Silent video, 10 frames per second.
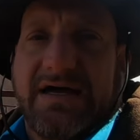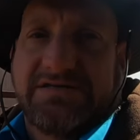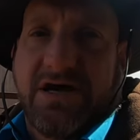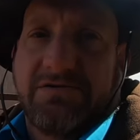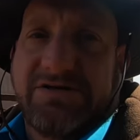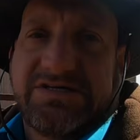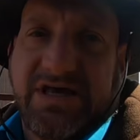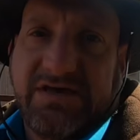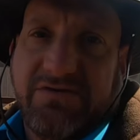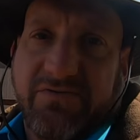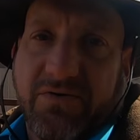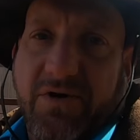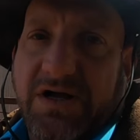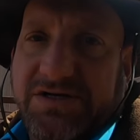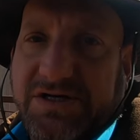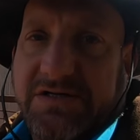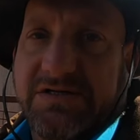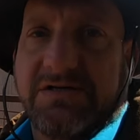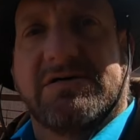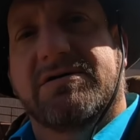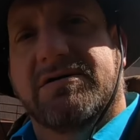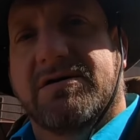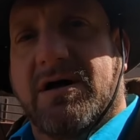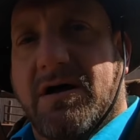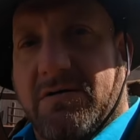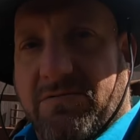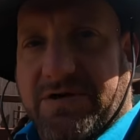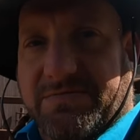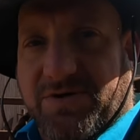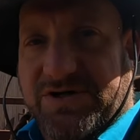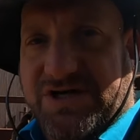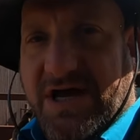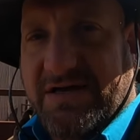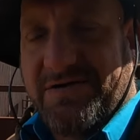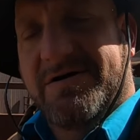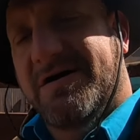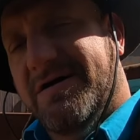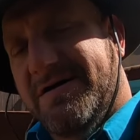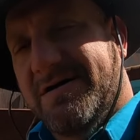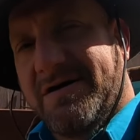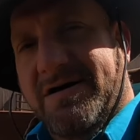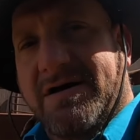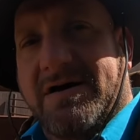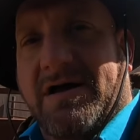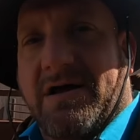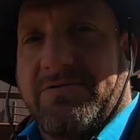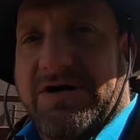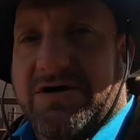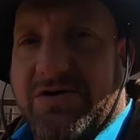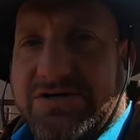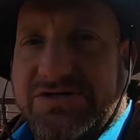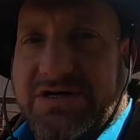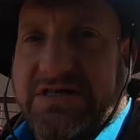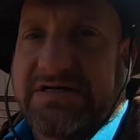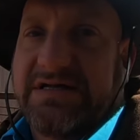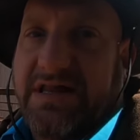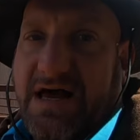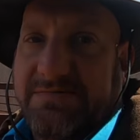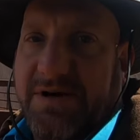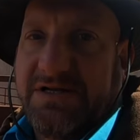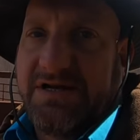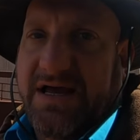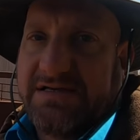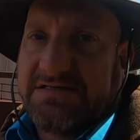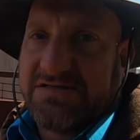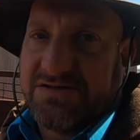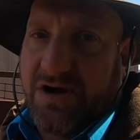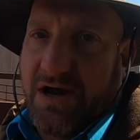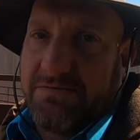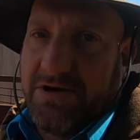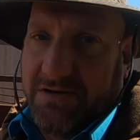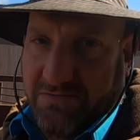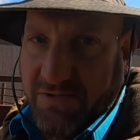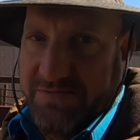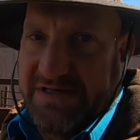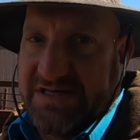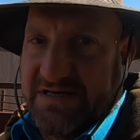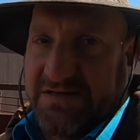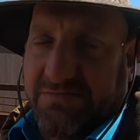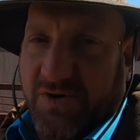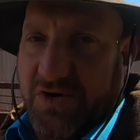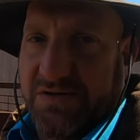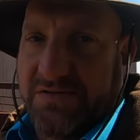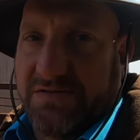As always, thank you for watching. We appreciate you. And we encourage you to click the like button and subscribe. We'll be seeing you more.